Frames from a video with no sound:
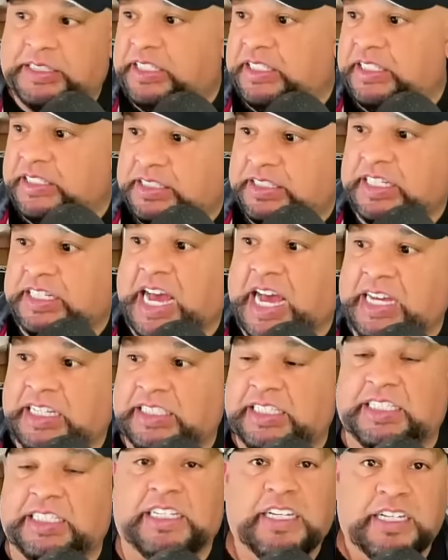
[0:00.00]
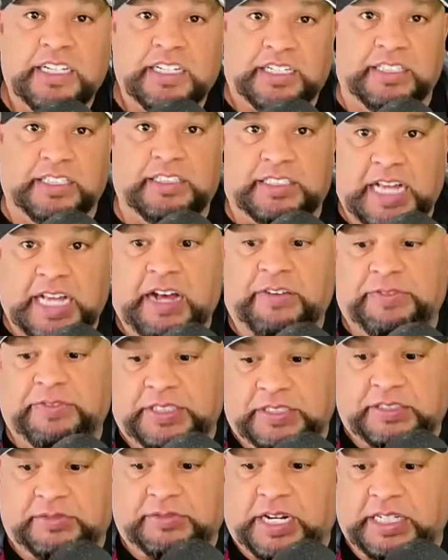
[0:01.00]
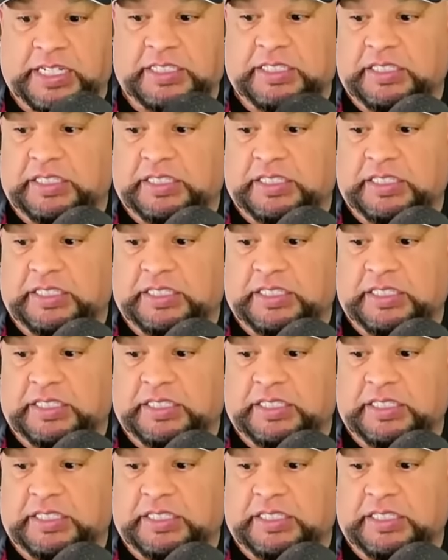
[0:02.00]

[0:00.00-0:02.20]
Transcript: it's Kylie Gonzalez, right?